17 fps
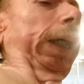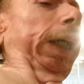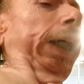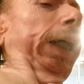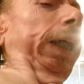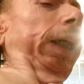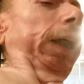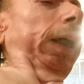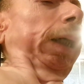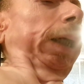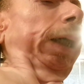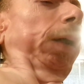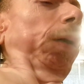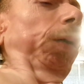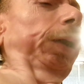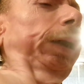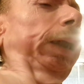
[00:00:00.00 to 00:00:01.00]
and
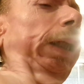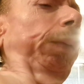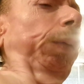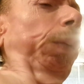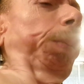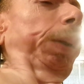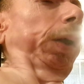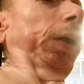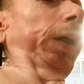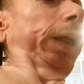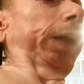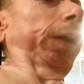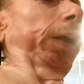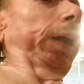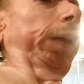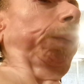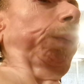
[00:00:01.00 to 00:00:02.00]
Harold Sullivan
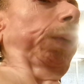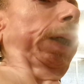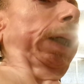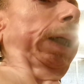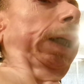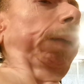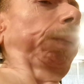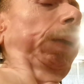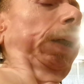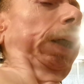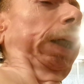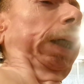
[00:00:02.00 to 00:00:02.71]
period 35.